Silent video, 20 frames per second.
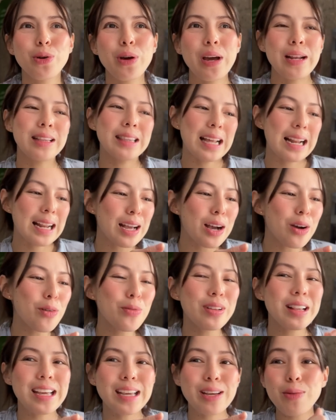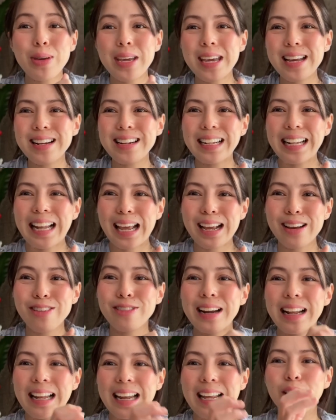And talagang, like, we can like
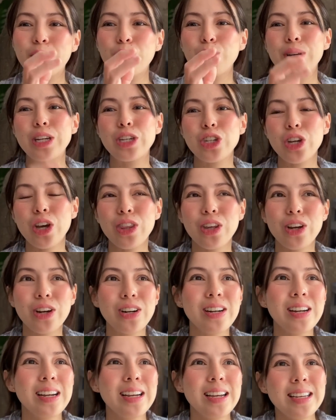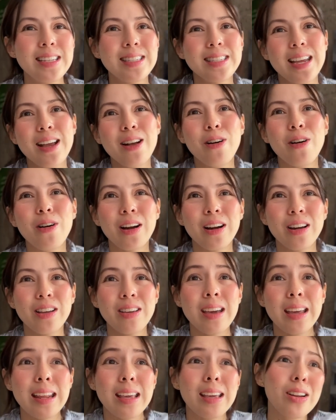relate to each other saying, oh, are you
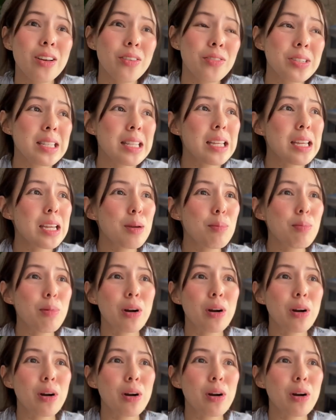getting enough sleep?